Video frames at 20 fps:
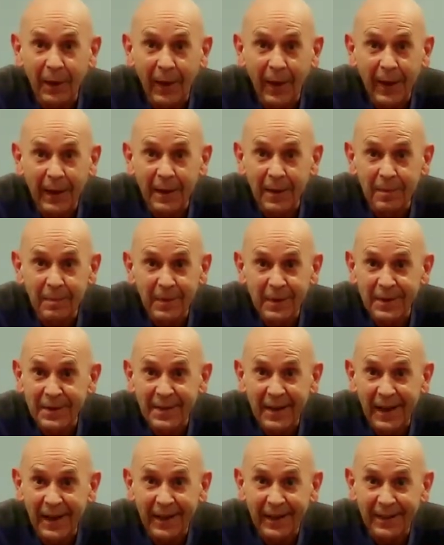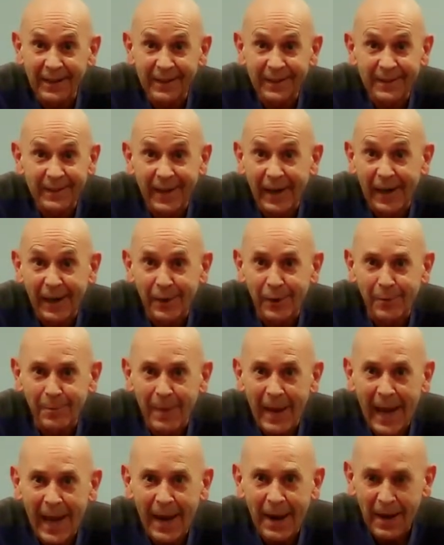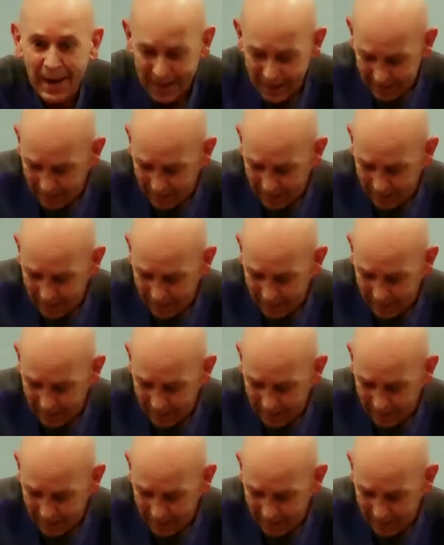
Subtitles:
like a misguided Iron Man.